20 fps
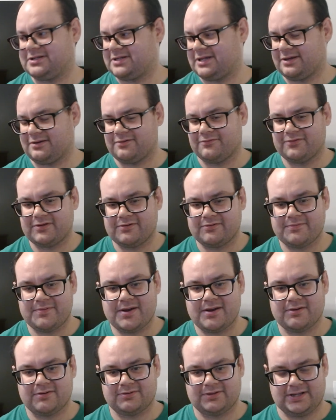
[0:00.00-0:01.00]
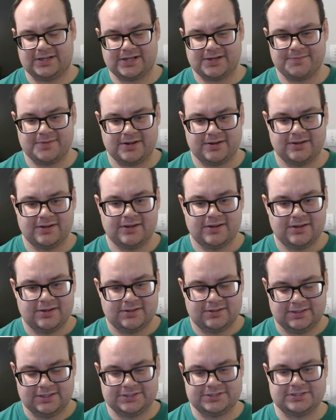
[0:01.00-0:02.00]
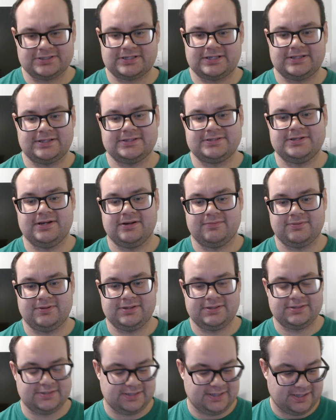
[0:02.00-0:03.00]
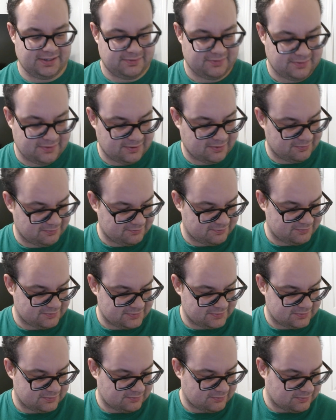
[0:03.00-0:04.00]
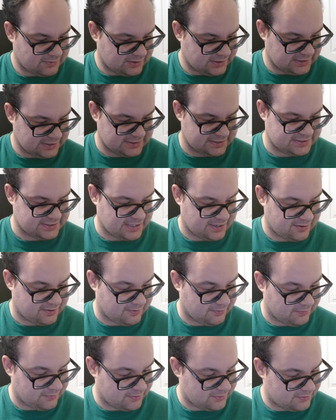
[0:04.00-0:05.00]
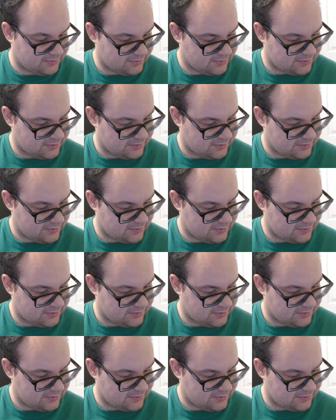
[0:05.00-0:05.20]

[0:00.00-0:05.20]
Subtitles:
He's like, "Whatever." Power Girl's like, "Come on, let's just get this done, please." And they, gets it set up.